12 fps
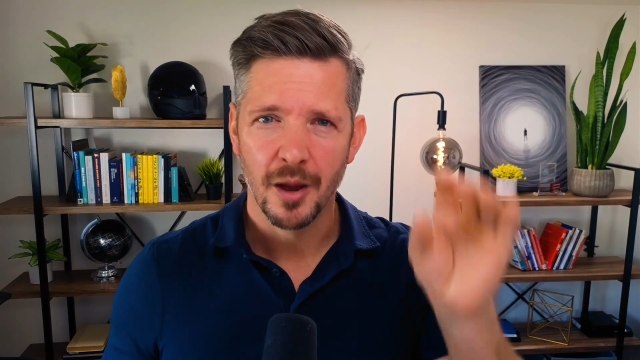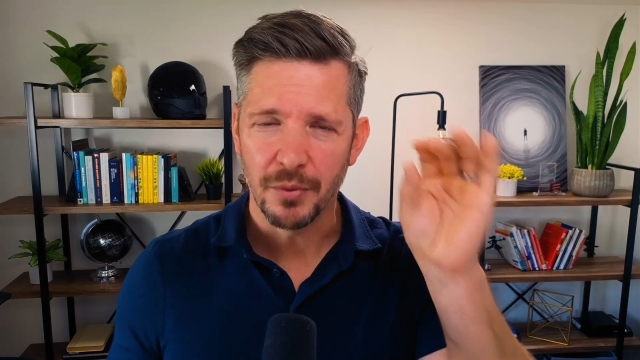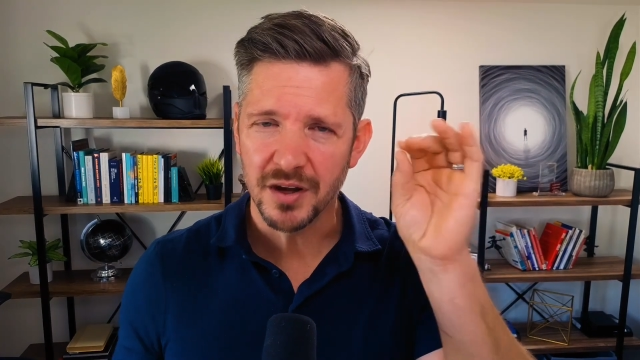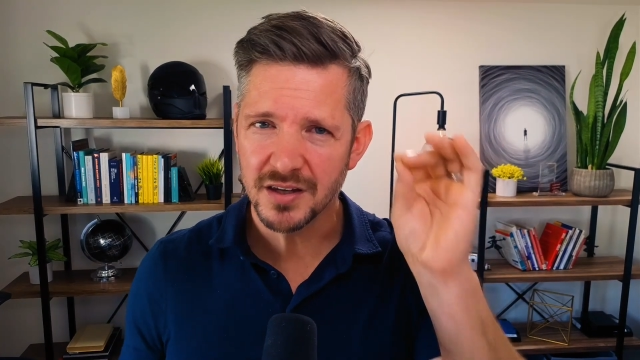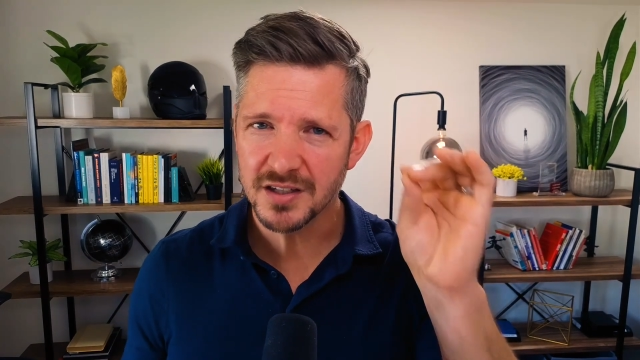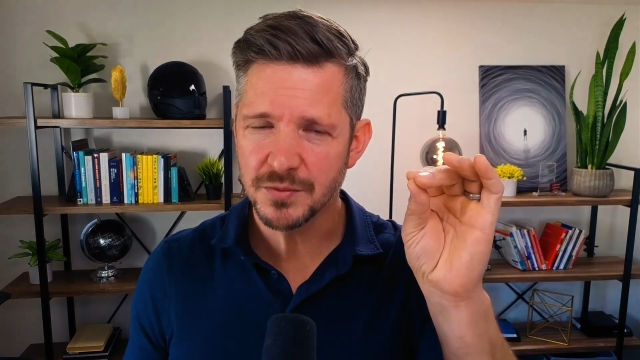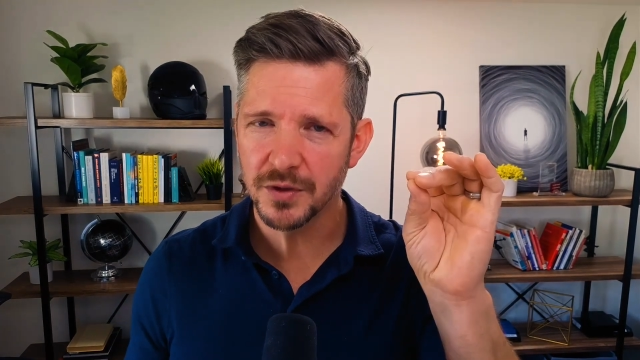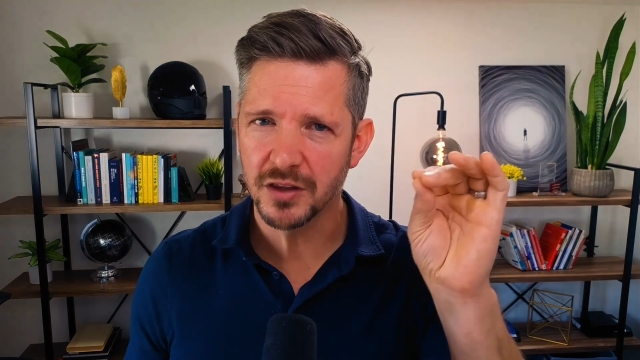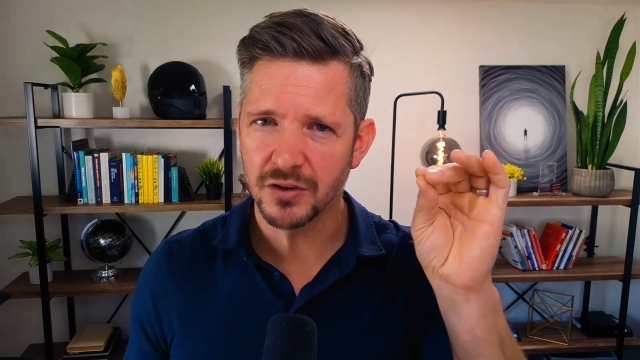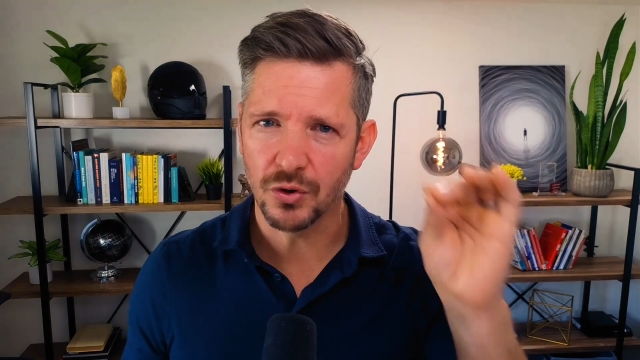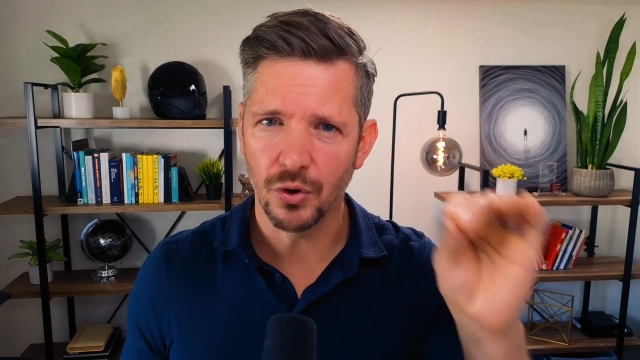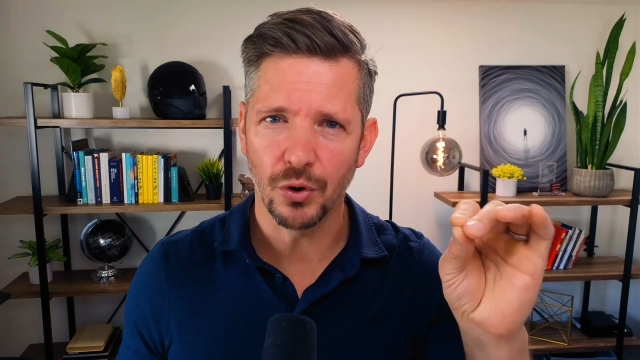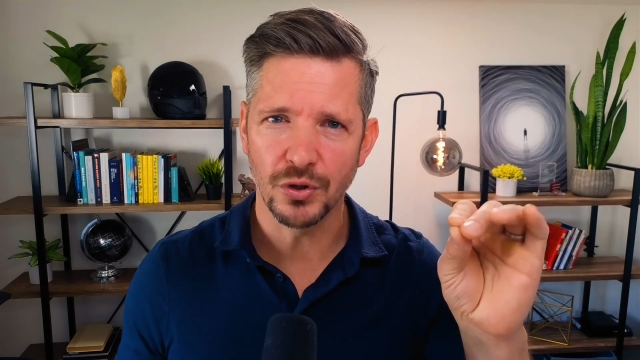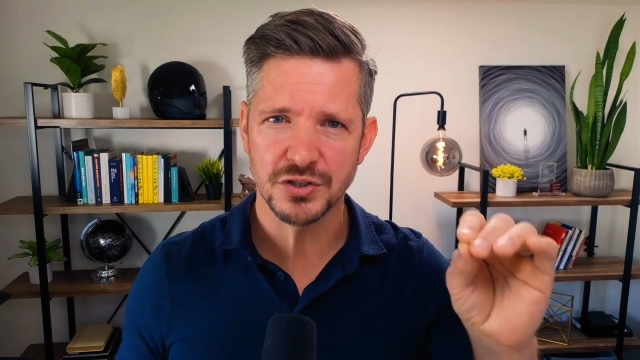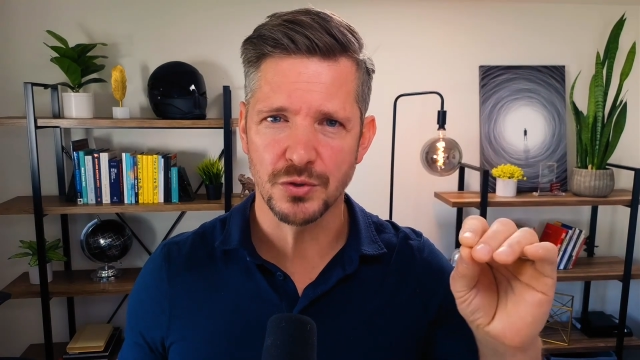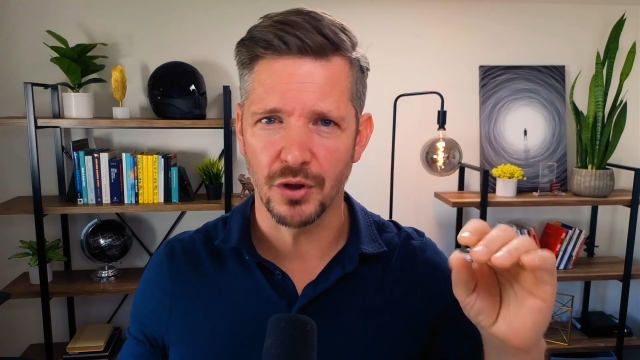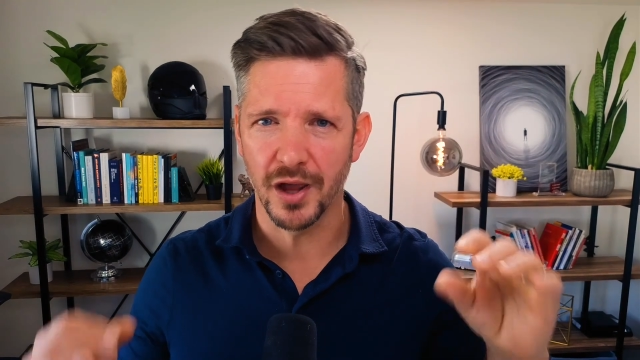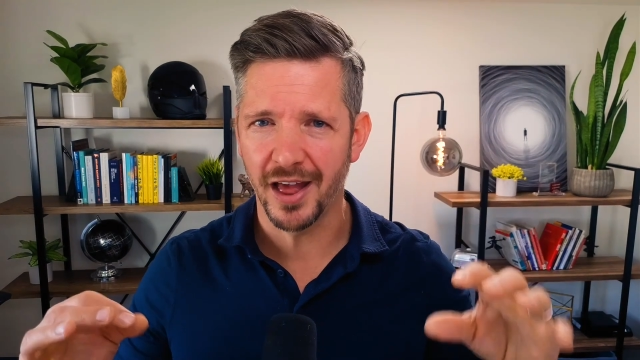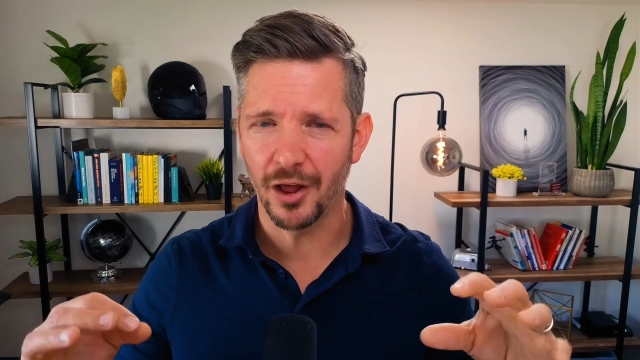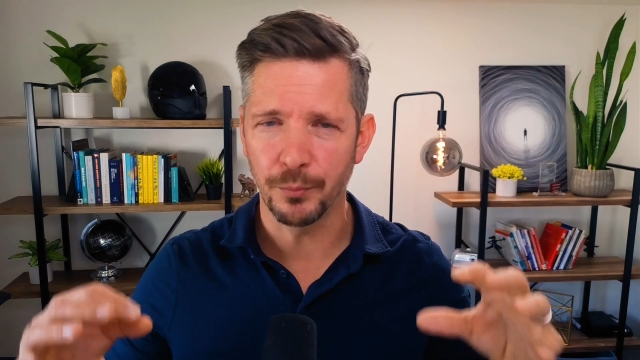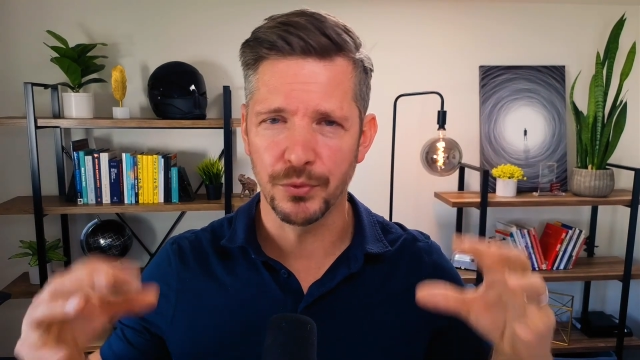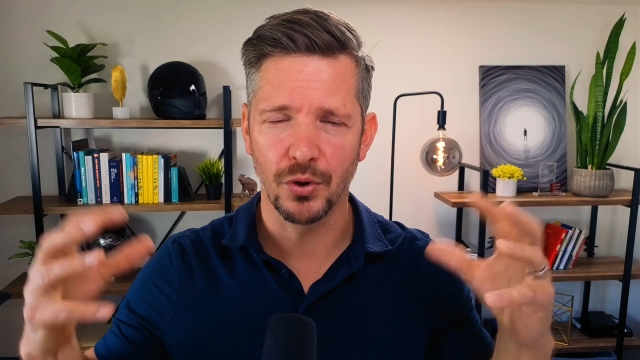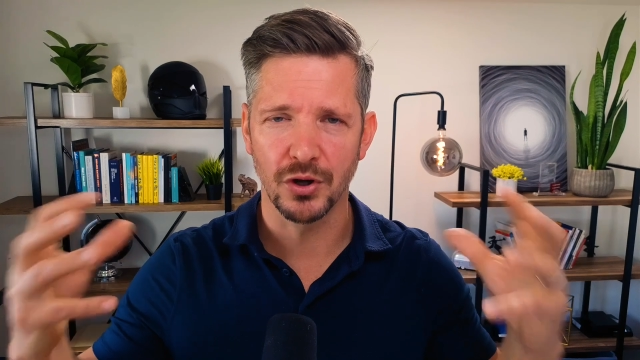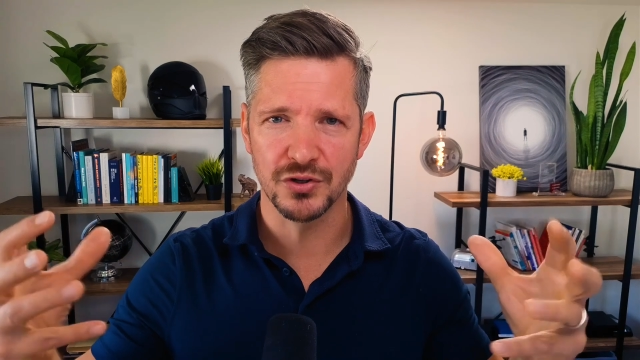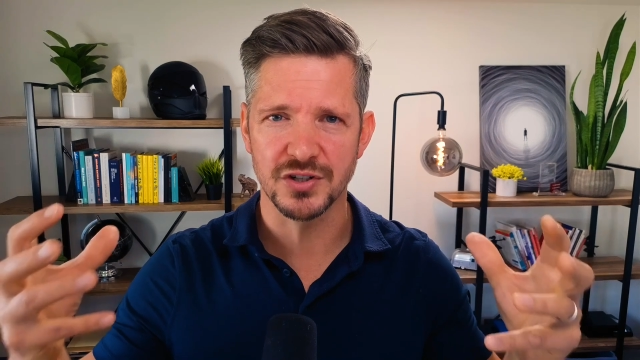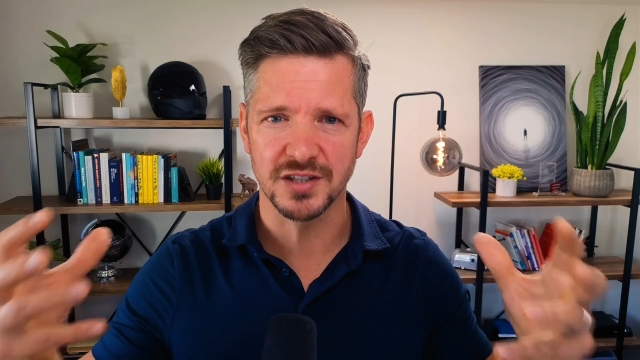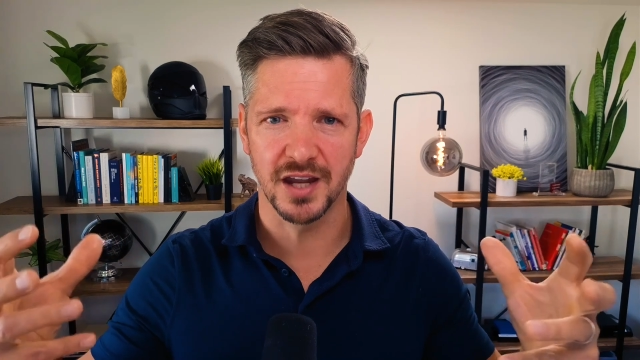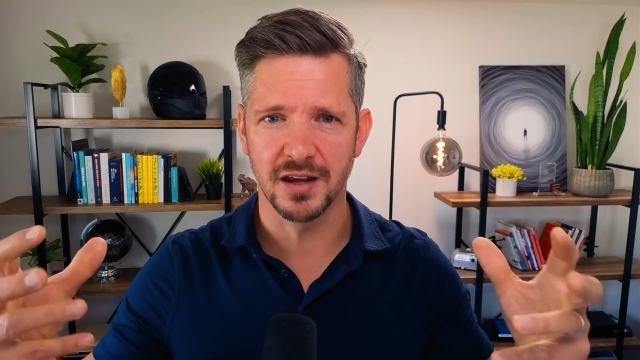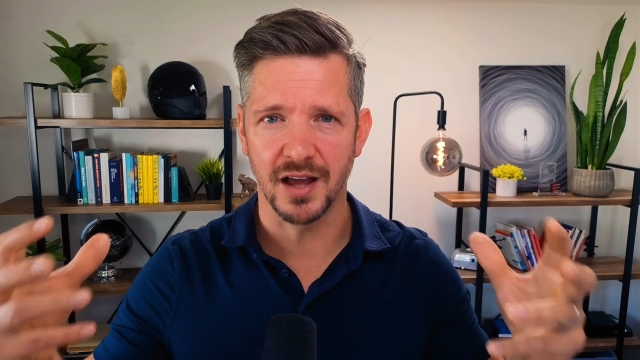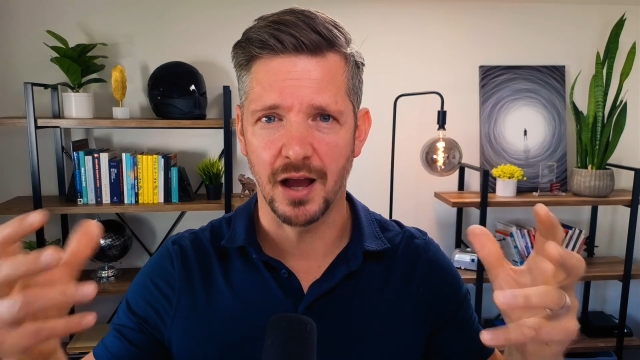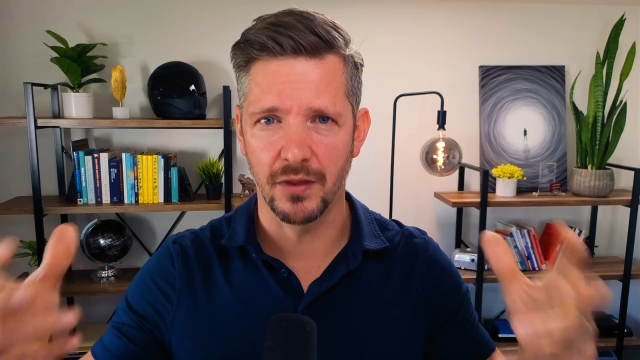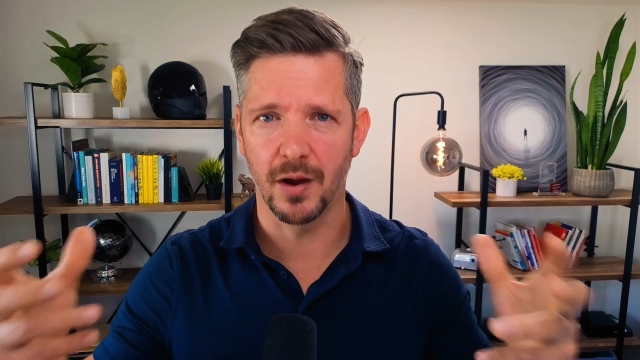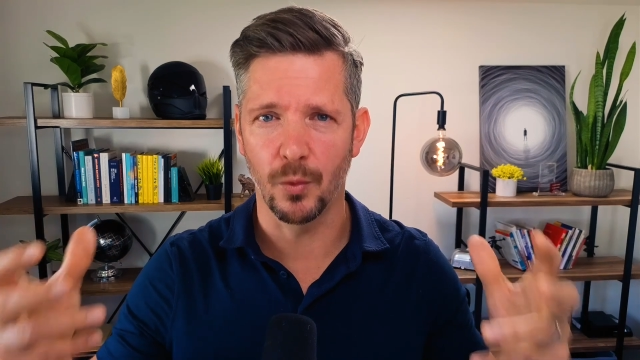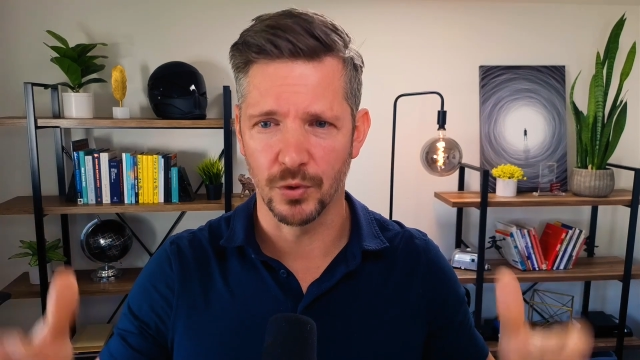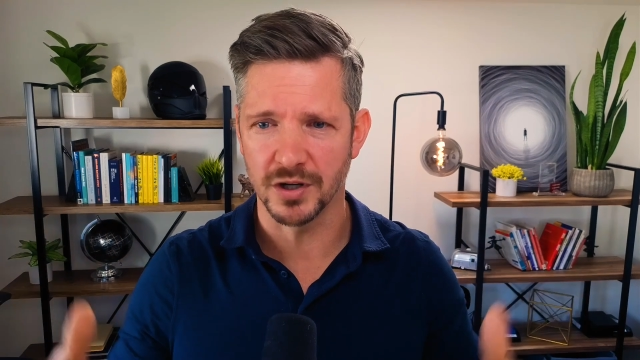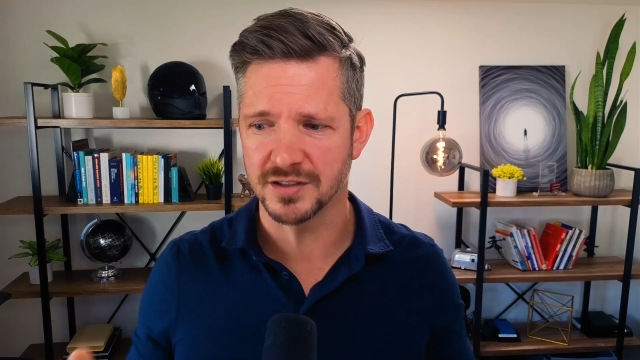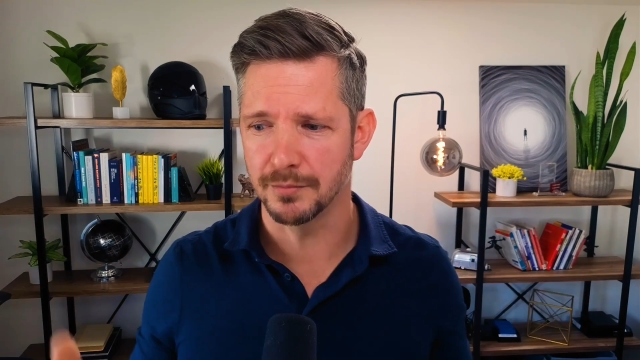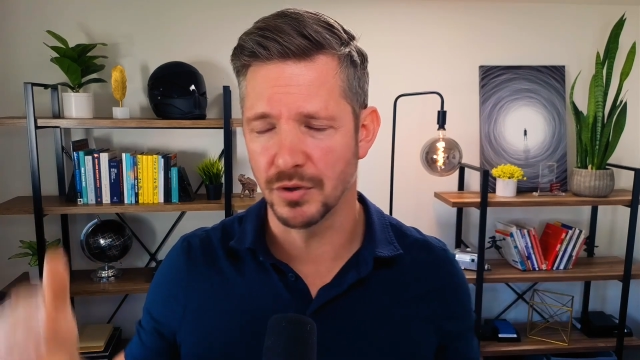But in this video, the goal is to help you understand how that works.